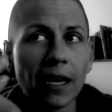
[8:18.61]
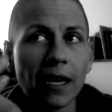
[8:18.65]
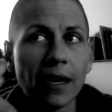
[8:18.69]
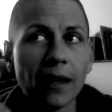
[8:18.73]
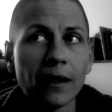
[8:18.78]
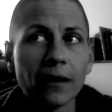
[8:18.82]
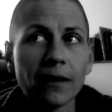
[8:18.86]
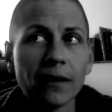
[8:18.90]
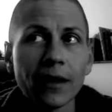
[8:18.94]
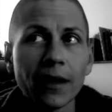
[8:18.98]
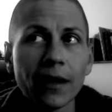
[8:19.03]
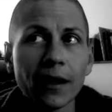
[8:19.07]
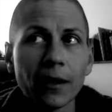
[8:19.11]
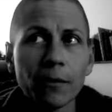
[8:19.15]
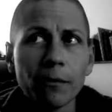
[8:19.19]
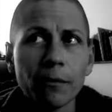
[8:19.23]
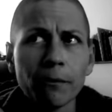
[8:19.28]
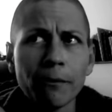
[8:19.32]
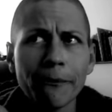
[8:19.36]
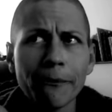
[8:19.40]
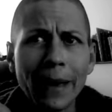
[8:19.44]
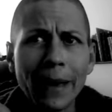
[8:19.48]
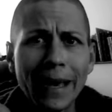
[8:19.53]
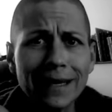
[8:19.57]
And uh,
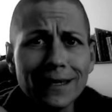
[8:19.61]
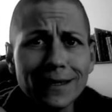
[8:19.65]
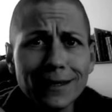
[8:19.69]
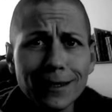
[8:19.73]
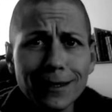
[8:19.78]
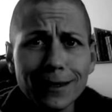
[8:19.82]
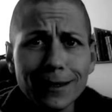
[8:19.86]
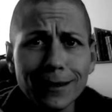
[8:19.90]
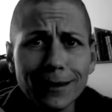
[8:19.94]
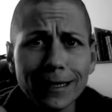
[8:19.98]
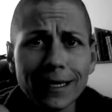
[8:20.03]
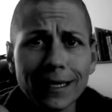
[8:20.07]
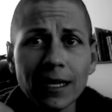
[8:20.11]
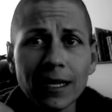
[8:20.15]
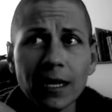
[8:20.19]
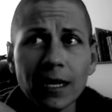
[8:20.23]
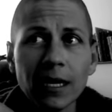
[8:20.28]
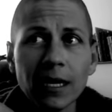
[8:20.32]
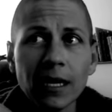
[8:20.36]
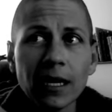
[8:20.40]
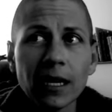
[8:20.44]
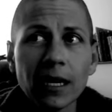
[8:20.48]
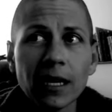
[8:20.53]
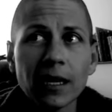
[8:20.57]
basically,
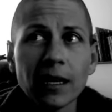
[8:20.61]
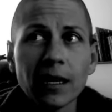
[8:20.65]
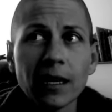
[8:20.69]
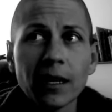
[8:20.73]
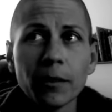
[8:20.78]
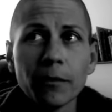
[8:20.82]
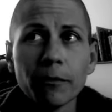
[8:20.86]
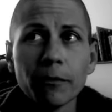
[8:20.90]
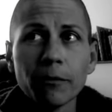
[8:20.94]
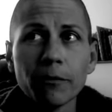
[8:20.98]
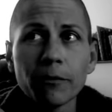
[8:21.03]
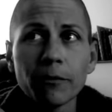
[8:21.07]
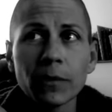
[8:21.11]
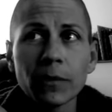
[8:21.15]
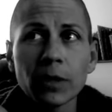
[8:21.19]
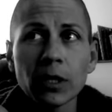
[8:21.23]
um,